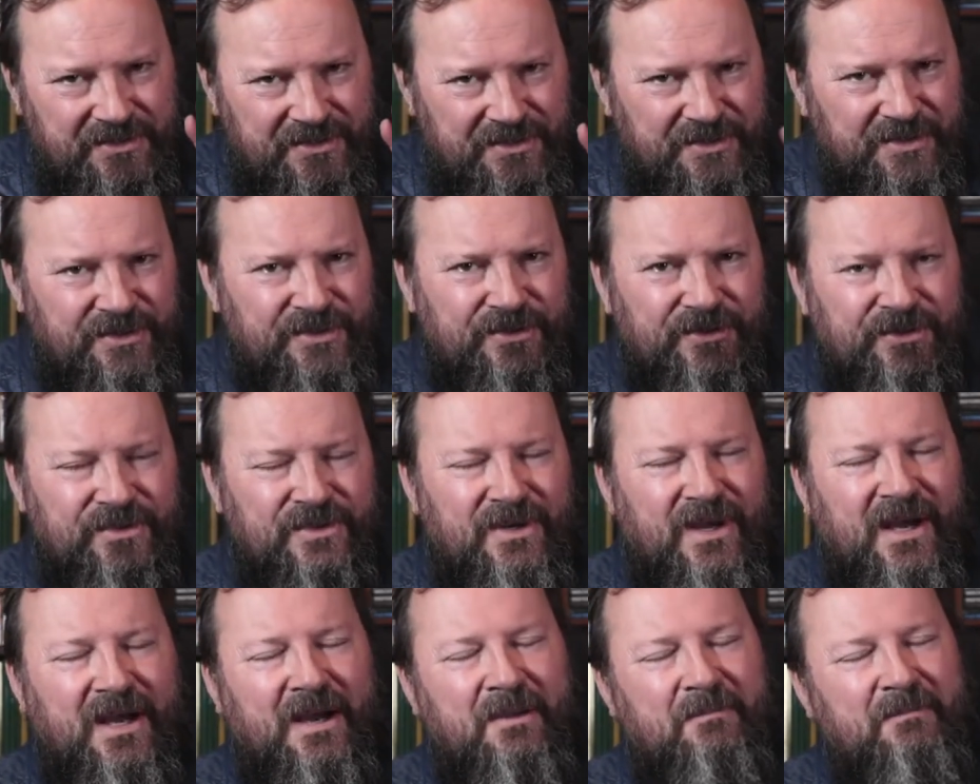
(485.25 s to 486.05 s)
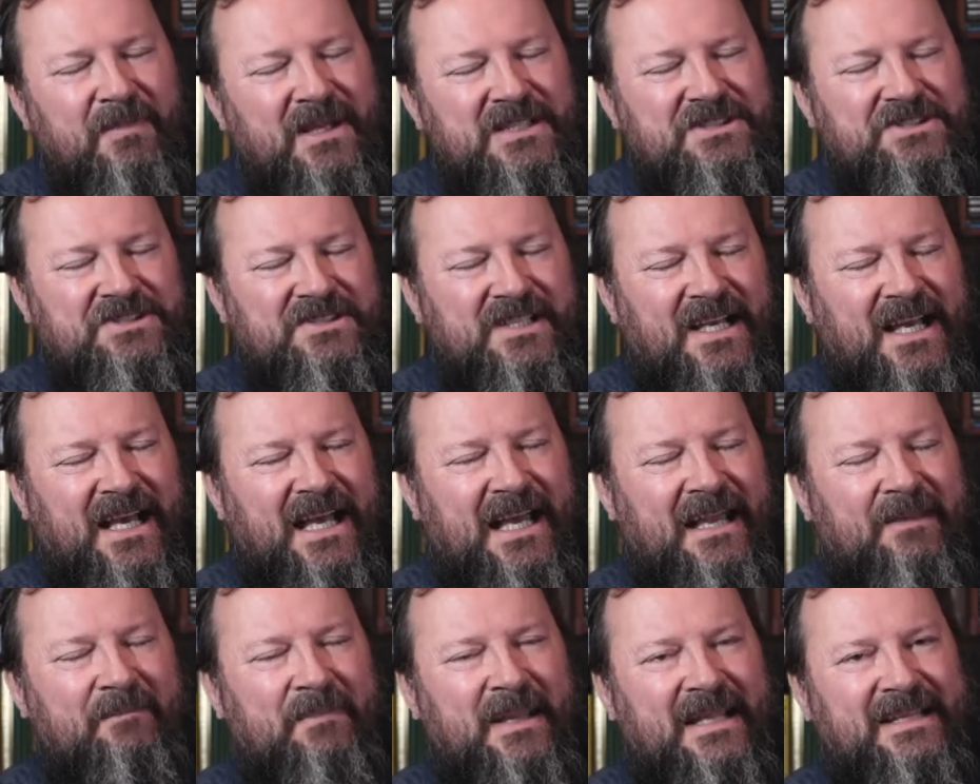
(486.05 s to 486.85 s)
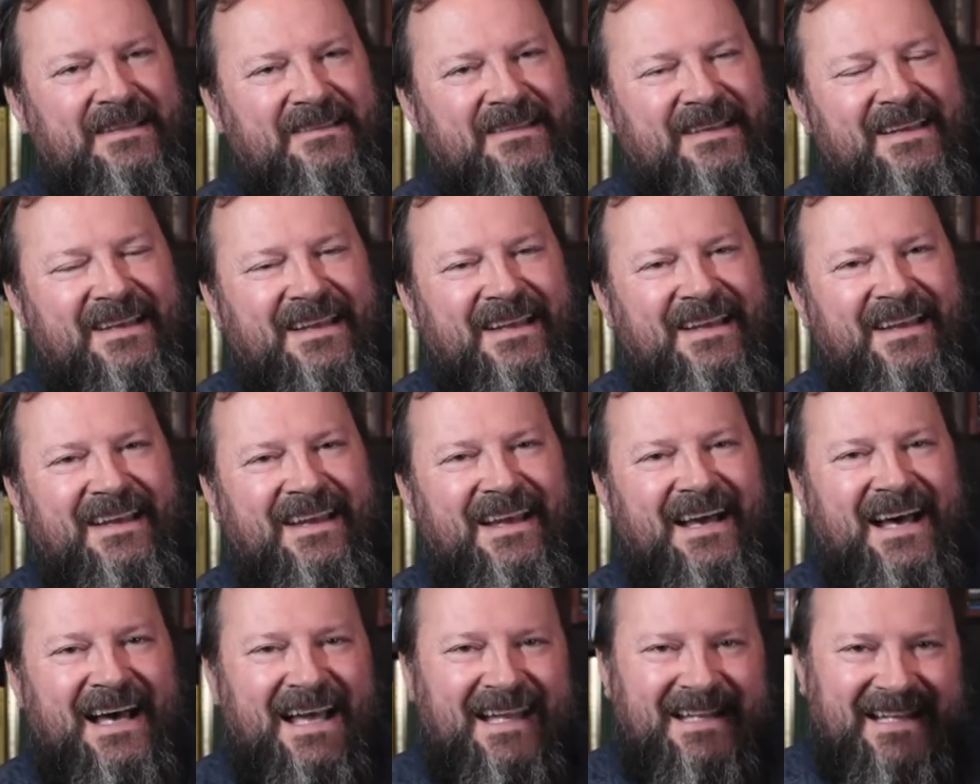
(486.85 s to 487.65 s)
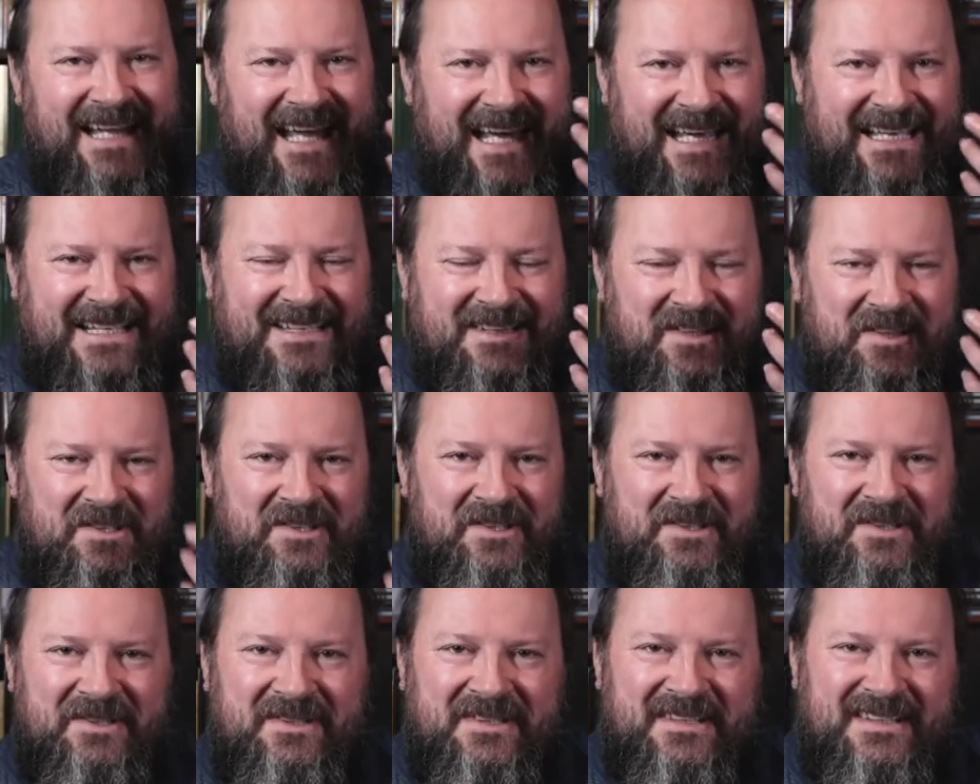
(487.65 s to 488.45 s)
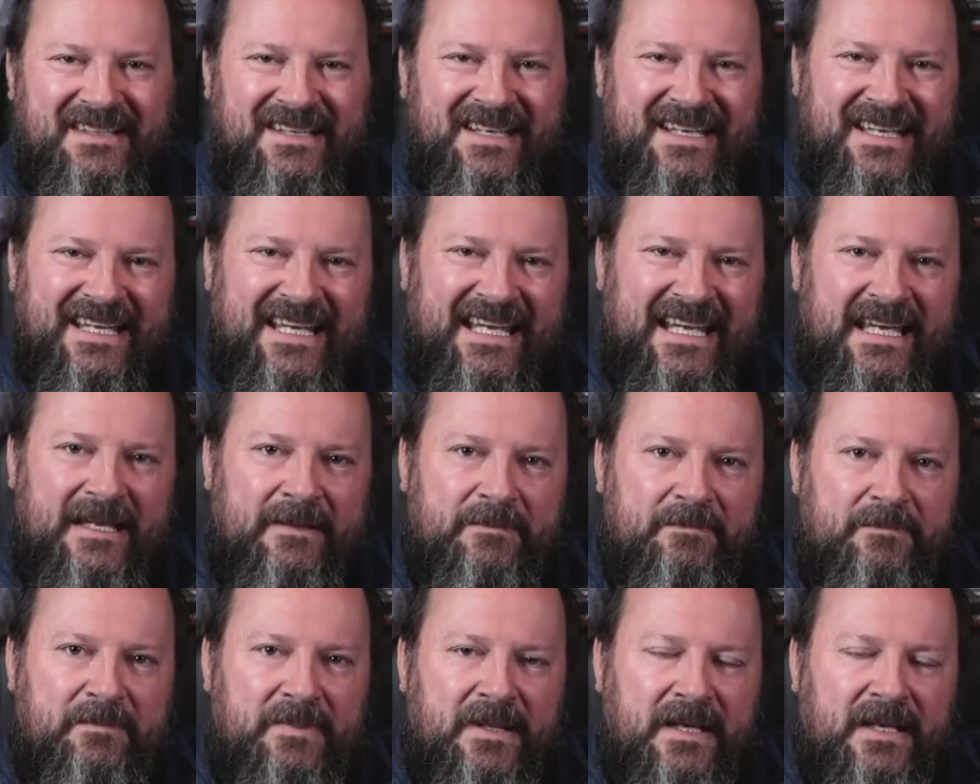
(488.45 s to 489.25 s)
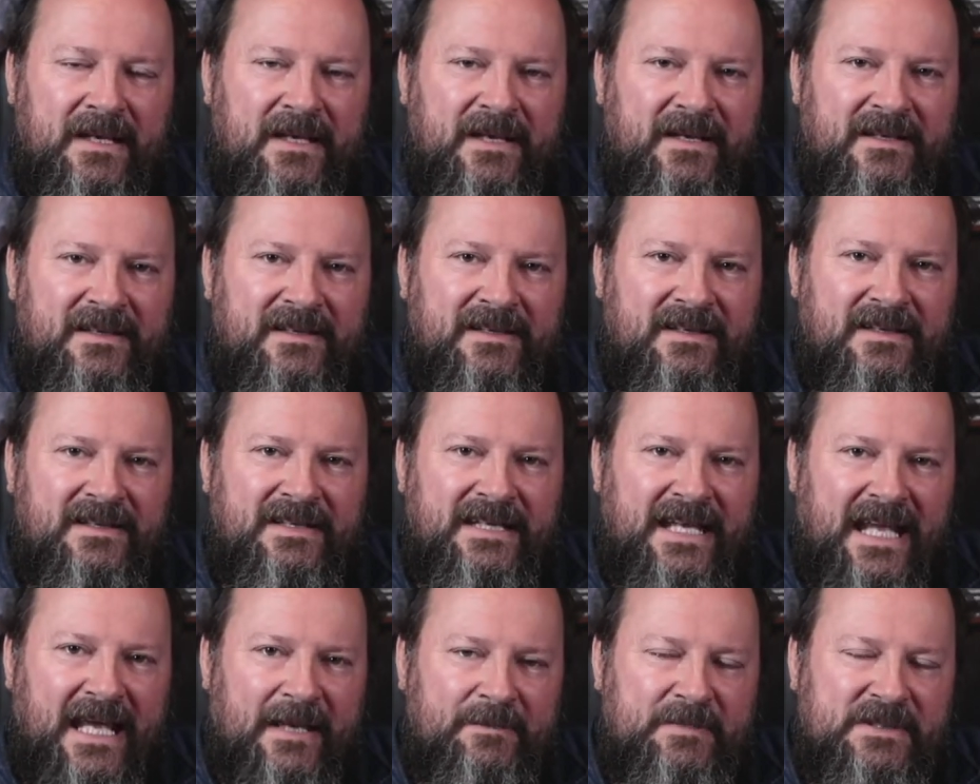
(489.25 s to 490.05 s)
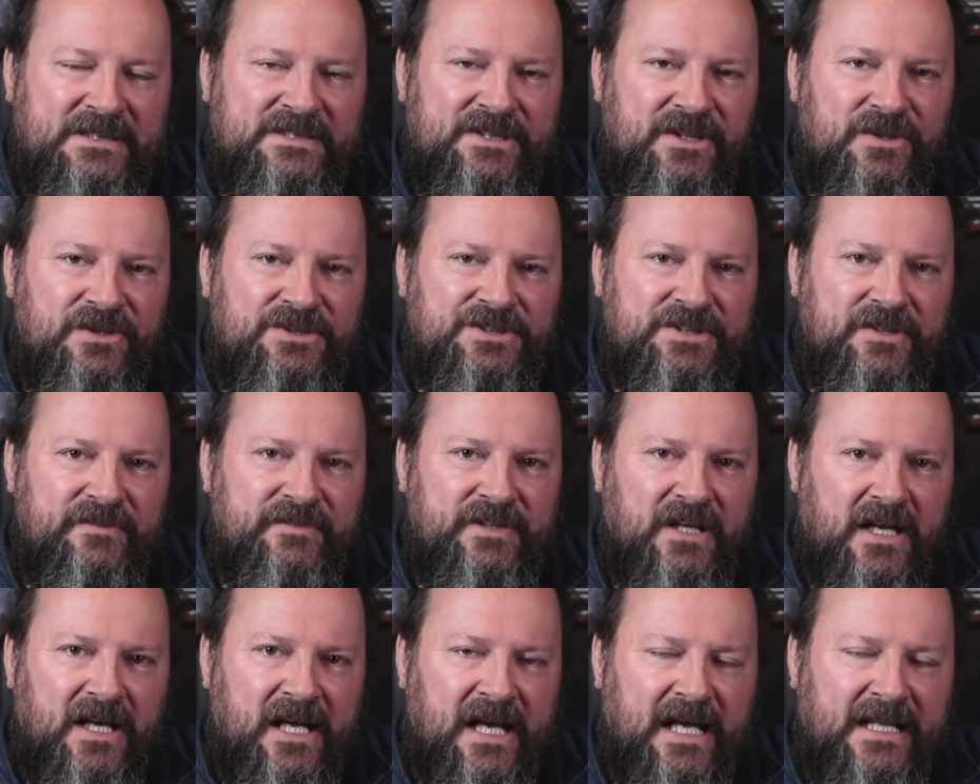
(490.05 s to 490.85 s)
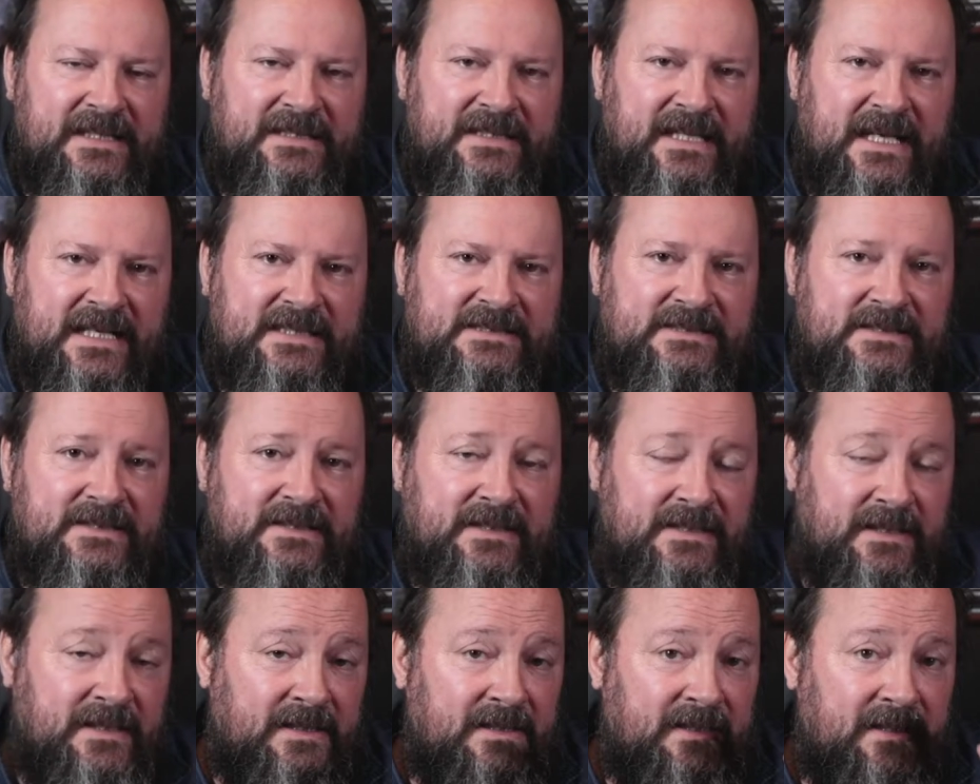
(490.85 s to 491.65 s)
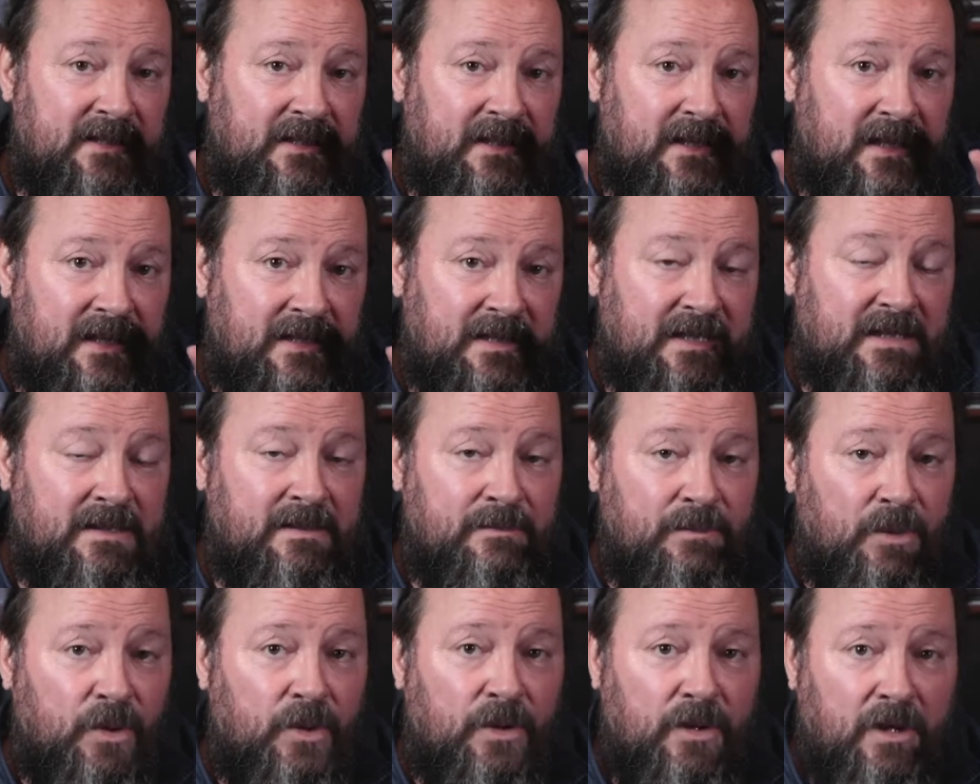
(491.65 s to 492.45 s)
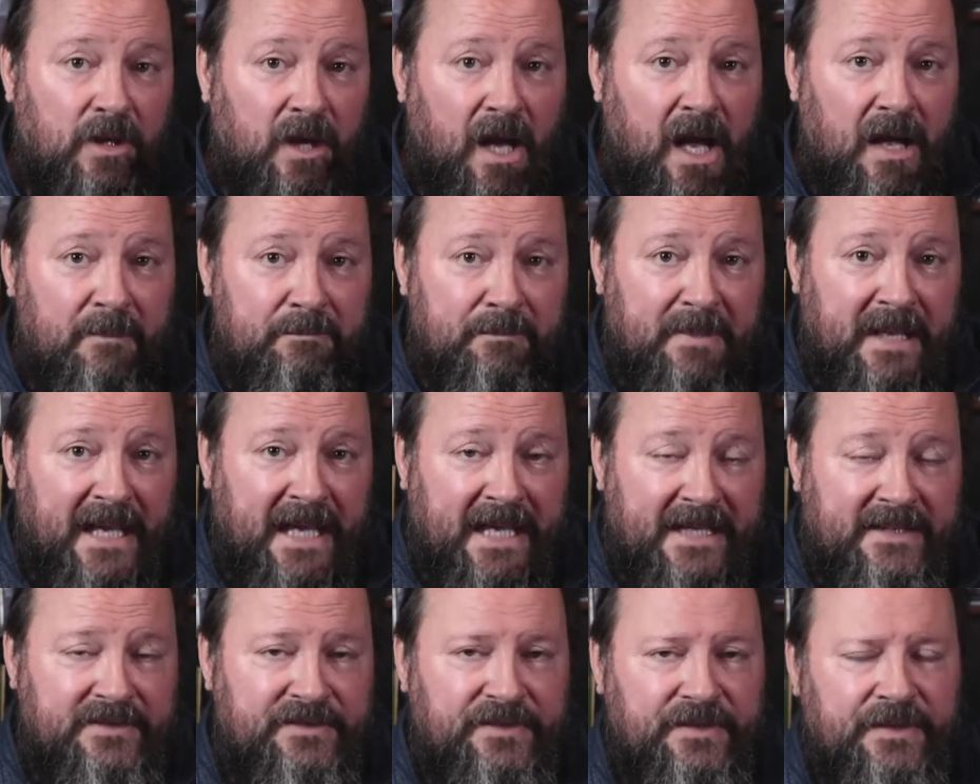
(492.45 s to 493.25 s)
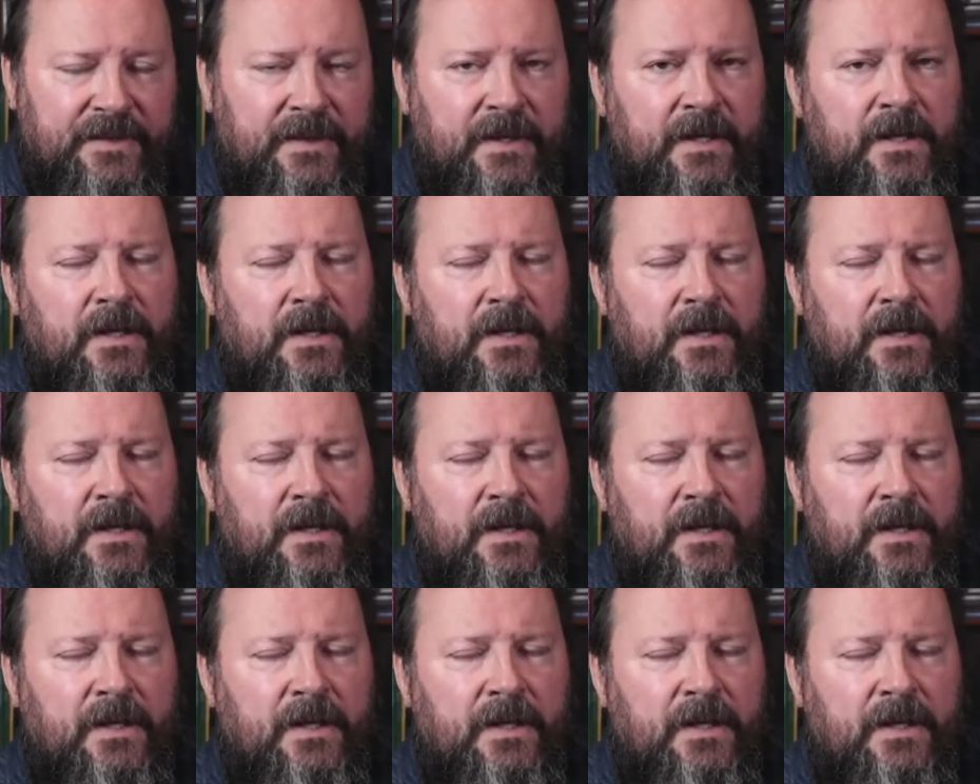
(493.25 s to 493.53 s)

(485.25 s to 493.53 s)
too much time and I like to keep uh, the episodes of the context a little more compact.